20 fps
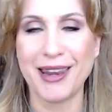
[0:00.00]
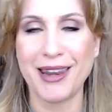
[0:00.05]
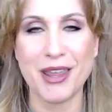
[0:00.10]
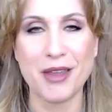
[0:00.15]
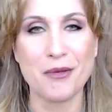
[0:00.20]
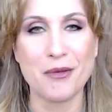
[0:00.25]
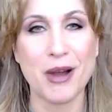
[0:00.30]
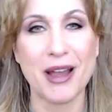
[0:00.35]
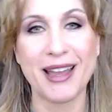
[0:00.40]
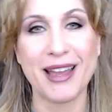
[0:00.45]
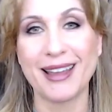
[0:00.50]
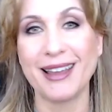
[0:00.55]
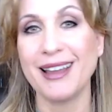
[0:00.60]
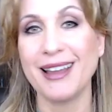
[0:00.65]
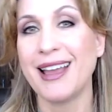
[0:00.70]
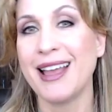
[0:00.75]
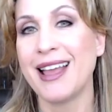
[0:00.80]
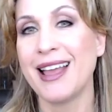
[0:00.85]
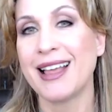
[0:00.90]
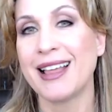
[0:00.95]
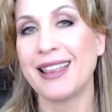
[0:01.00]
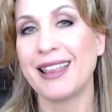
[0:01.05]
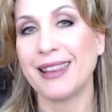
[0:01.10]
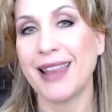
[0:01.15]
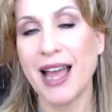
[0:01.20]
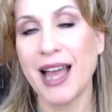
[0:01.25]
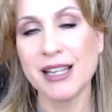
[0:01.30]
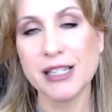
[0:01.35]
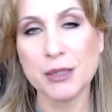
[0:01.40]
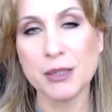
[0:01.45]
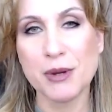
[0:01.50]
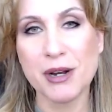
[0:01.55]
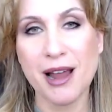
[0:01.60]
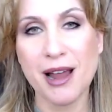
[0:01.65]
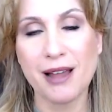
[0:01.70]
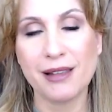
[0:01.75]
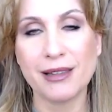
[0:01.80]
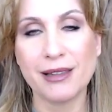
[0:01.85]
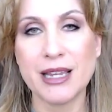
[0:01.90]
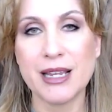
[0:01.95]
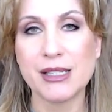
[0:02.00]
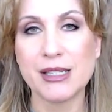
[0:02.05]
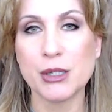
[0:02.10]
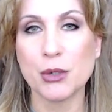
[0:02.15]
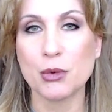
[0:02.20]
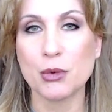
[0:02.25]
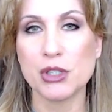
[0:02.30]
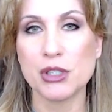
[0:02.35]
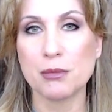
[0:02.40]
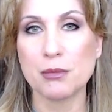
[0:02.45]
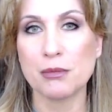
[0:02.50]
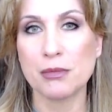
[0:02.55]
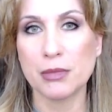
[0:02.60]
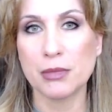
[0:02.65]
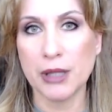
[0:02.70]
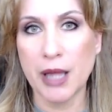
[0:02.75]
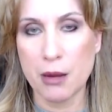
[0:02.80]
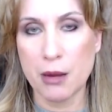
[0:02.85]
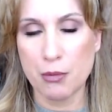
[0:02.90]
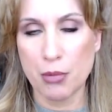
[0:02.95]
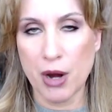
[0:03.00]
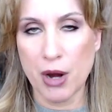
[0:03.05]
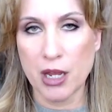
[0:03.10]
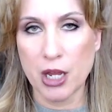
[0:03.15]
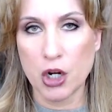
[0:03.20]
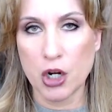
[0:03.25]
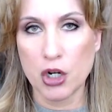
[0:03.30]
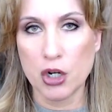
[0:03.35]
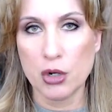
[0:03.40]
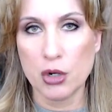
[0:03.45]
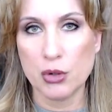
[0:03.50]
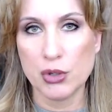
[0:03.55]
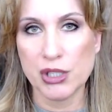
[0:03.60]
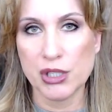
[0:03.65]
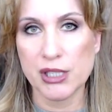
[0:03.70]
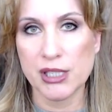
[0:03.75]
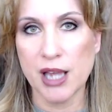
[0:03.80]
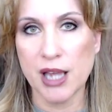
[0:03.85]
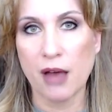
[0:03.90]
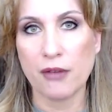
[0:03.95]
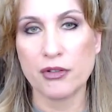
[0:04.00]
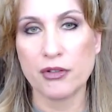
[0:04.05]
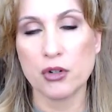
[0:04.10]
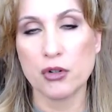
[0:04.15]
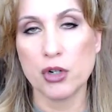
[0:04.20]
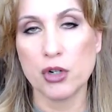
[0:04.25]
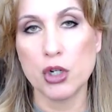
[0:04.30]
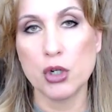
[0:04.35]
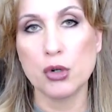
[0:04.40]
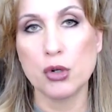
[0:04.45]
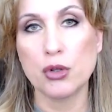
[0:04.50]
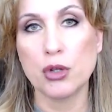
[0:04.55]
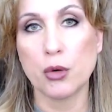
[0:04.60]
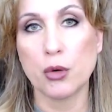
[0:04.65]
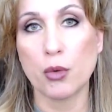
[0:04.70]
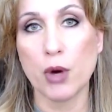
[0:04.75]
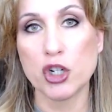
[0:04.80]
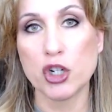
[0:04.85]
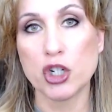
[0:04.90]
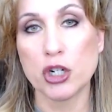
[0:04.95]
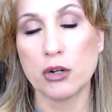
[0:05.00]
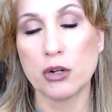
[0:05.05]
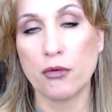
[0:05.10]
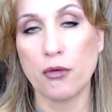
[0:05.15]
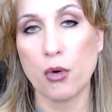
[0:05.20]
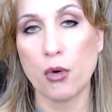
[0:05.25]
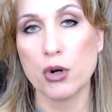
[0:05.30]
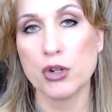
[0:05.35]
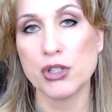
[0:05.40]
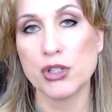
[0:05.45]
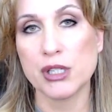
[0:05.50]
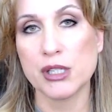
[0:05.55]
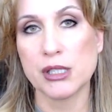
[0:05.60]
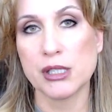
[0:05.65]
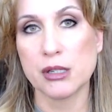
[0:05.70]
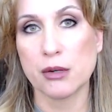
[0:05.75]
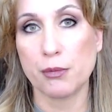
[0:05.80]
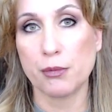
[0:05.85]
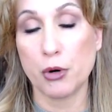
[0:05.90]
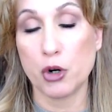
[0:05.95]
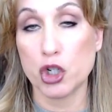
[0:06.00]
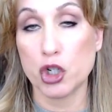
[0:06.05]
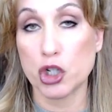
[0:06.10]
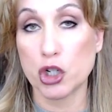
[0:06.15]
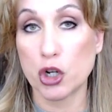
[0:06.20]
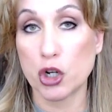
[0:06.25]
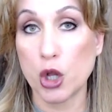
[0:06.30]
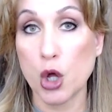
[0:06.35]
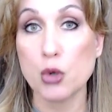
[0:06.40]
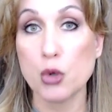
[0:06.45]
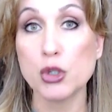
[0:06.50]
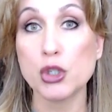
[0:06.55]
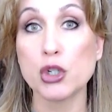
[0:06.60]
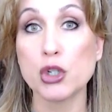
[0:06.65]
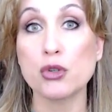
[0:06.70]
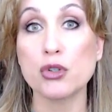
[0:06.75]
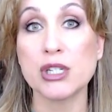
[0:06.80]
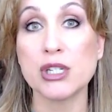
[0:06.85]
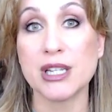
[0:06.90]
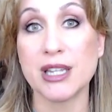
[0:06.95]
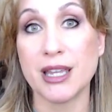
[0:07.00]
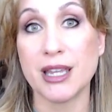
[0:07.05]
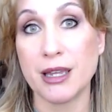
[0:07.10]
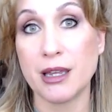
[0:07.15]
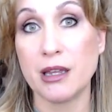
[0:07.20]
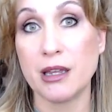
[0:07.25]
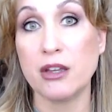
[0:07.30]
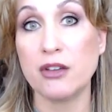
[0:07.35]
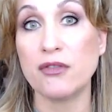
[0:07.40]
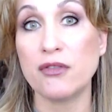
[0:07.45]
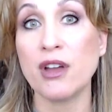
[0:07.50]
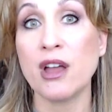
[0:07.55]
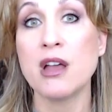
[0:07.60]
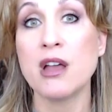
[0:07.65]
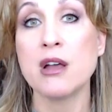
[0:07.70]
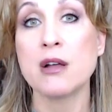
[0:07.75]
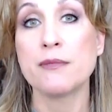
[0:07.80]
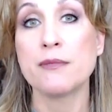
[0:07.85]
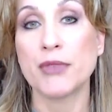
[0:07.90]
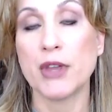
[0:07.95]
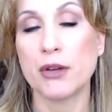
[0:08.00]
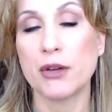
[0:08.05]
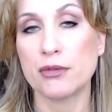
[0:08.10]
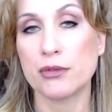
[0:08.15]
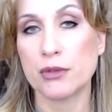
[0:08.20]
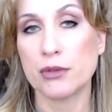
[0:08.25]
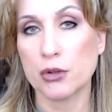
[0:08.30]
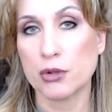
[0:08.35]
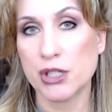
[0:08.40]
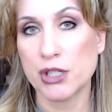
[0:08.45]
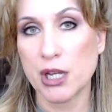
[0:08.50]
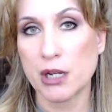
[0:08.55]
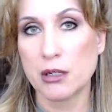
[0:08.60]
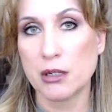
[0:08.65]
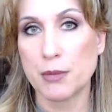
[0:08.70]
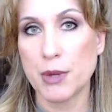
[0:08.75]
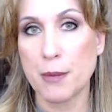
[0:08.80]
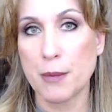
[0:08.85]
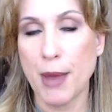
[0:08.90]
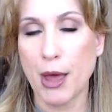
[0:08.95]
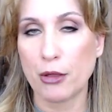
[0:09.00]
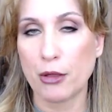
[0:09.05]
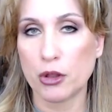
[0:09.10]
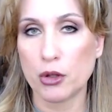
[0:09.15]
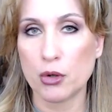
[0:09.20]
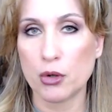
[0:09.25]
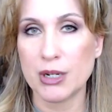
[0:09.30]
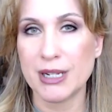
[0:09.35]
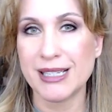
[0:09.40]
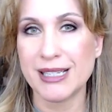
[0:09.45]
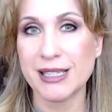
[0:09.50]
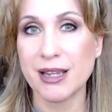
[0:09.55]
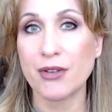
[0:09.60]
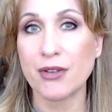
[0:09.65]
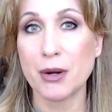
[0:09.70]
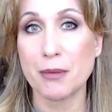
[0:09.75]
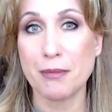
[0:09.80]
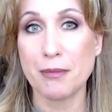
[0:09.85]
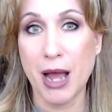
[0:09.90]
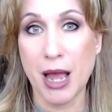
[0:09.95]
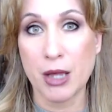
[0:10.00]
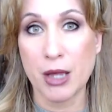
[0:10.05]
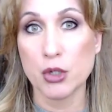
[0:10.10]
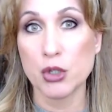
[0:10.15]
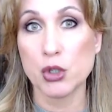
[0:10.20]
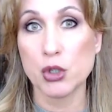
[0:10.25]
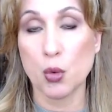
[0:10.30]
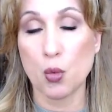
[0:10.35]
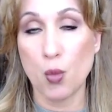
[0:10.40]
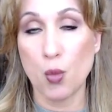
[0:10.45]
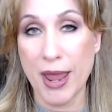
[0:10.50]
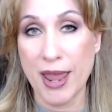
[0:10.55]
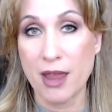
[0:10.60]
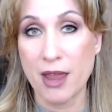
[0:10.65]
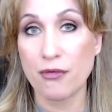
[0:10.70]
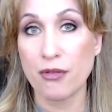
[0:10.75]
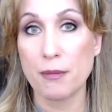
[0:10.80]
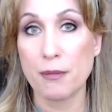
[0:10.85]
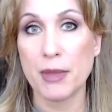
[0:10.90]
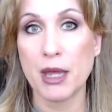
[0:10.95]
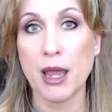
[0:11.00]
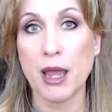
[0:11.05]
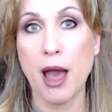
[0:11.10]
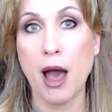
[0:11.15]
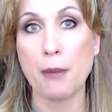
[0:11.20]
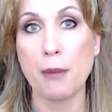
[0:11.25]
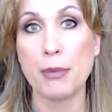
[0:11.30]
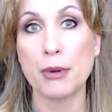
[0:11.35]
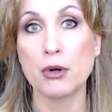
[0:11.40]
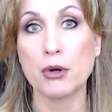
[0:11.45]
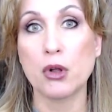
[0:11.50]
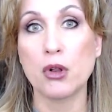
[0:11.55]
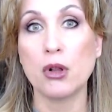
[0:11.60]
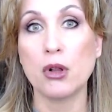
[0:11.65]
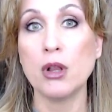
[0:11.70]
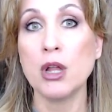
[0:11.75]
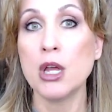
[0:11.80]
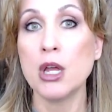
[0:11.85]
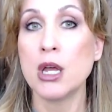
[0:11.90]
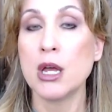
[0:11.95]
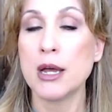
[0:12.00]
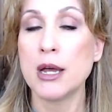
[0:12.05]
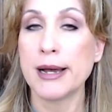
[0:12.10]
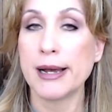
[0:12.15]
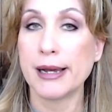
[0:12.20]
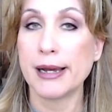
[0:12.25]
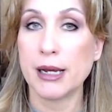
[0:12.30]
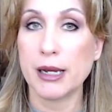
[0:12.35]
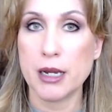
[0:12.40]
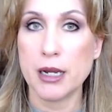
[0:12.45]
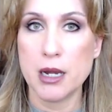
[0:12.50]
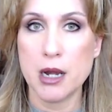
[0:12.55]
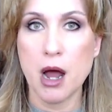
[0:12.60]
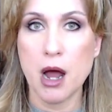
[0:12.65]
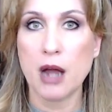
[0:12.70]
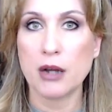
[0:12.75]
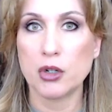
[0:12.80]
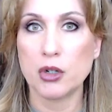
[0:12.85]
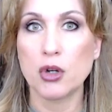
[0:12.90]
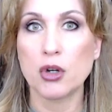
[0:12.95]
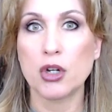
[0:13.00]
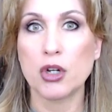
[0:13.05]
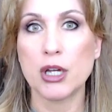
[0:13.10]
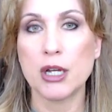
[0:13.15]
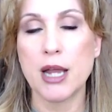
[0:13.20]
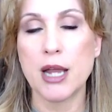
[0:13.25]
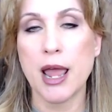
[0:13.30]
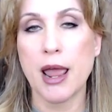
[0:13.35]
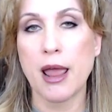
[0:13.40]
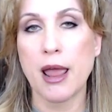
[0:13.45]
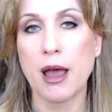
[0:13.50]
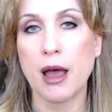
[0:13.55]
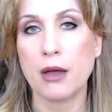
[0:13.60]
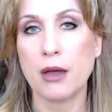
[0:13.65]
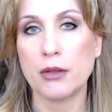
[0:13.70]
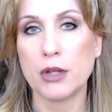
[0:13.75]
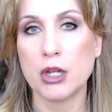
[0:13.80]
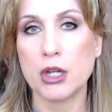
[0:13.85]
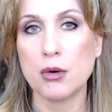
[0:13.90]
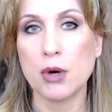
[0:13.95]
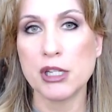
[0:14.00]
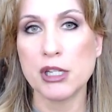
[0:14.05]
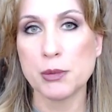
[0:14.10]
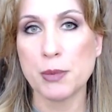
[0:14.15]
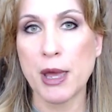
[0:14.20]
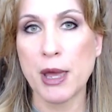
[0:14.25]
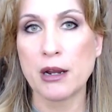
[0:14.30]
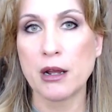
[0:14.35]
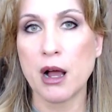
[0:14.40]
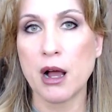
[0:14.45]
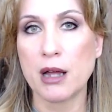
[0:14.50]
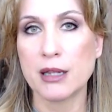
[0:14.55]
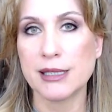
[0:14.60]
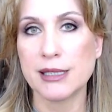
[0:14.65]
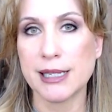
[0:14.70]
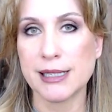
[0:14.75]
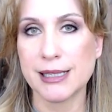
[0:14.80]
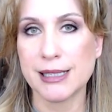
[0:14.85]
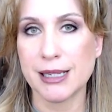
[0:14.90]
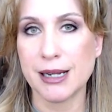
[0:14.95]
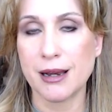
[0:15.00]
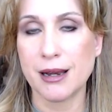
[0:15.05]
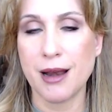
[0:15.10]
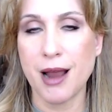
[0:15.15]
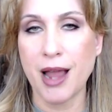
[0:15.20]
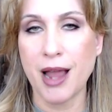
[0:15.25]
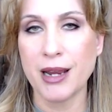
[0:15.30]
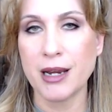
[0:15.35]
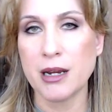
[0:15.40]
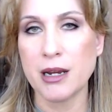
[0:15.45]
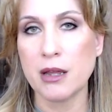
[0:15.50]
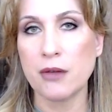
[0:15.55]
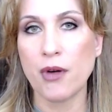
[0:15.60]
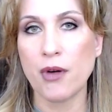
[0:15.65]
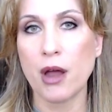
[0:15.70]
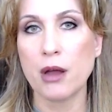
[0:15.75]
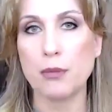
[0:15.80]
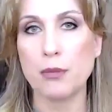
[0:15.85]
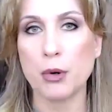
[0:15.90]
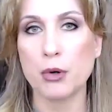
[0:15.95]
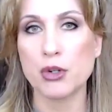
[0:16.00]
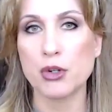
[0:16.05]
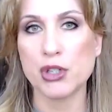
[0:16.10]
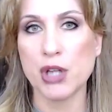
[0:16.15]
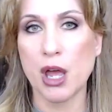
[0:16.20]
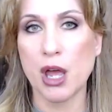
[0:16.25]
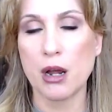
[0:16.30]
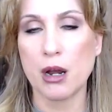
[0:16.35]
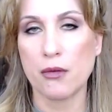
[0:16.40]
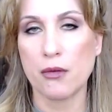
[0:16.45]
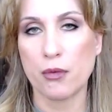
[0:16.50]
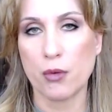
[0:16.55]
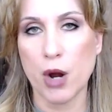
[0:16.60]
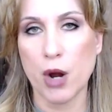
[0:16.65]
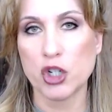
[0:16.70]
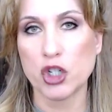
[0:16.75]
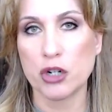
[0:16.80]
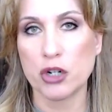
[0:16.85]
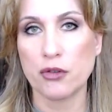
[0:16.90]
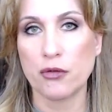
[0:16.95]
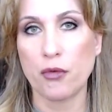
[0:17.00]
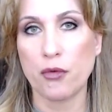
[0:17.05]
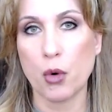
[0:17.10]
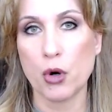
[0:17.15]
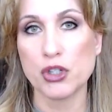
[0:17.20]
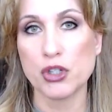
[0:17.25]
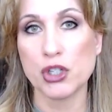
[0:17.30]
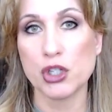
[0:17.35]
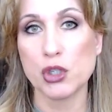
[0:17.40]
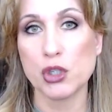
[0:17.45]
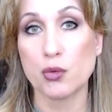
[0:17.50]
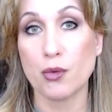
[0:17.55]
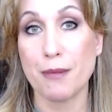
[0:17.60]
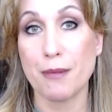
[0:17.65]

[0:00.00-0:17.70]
anyway, Last but not least, there was some late breaking news this afternoon that Russian forces have pushed closer to Kiev. they are said to be about 37 miles away from the capital. Uh, not good. And the US Pentagon says that 95% of Russian forces